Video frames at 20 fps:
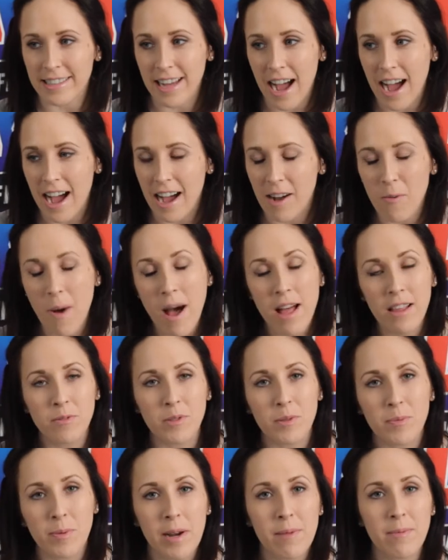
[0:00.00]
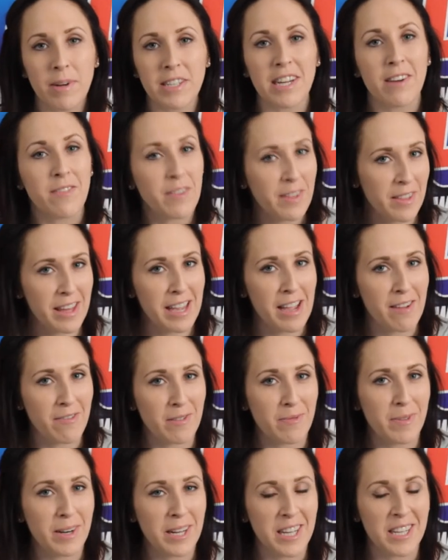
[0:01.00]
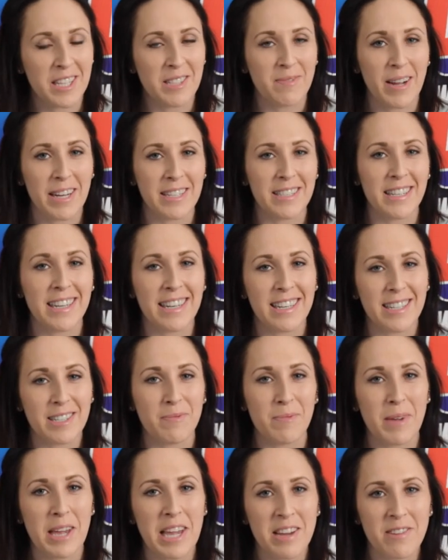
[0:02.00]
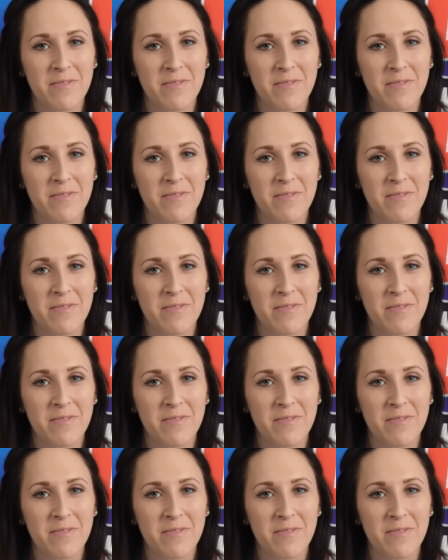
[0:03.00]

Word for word: uh, well, it was pretty much everything everybody expected it to be.